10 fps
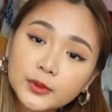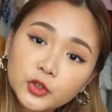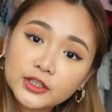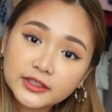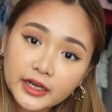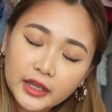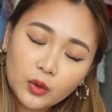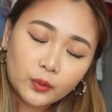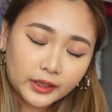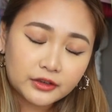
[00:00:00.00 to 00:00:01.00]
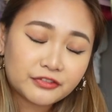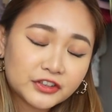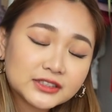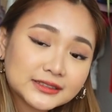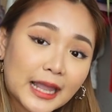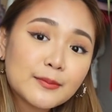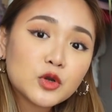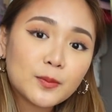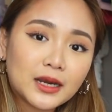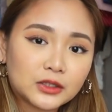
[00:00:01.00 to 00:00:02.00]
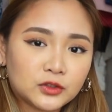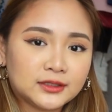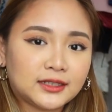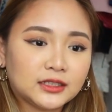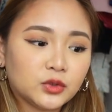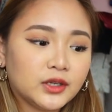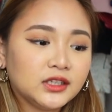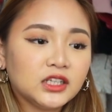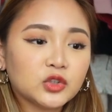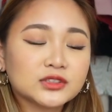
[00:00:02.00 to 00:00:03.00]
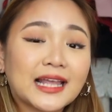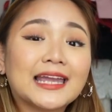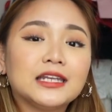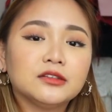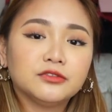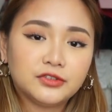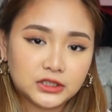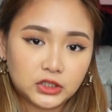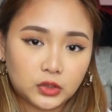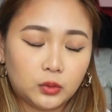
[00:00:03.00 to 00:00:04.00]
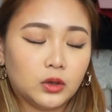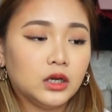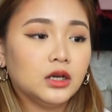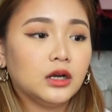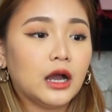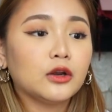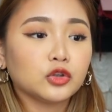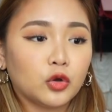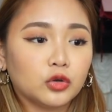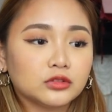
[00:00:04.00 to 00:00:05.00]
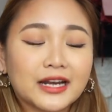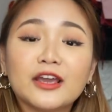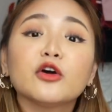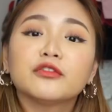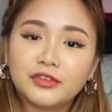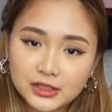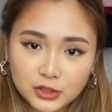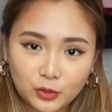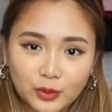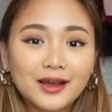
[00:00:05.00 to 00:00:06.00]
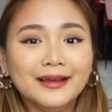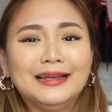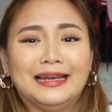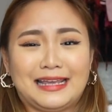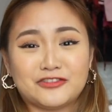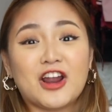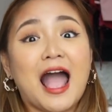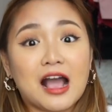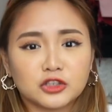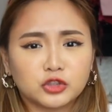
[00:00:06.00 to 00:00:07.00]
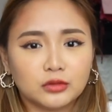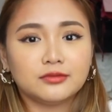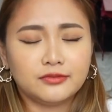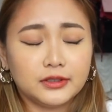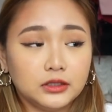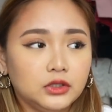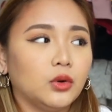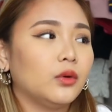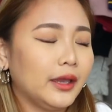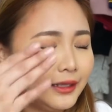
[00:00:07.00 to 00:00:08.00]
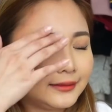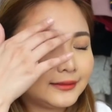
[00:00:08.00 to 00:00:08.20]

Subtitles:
ko pa ito natatry. Okay, first time ko pa lang ito itatry. So, hindi ito styling video. Ano to? Try-on video. Like, reaction video and